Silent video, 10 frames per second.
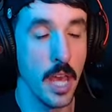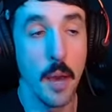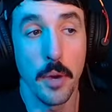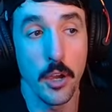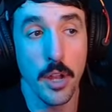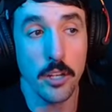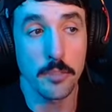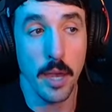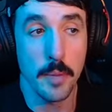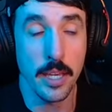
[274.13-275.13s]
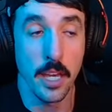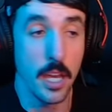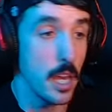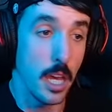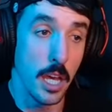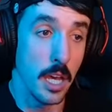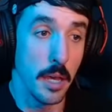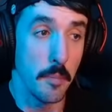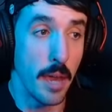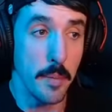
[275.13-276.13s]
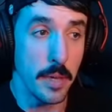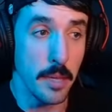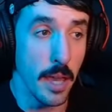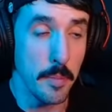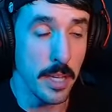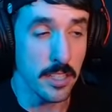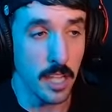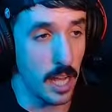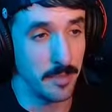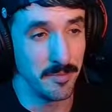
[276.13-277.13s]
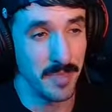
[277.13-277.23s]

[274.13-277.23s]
But who knows? Maybe, maybe, maybe it's not.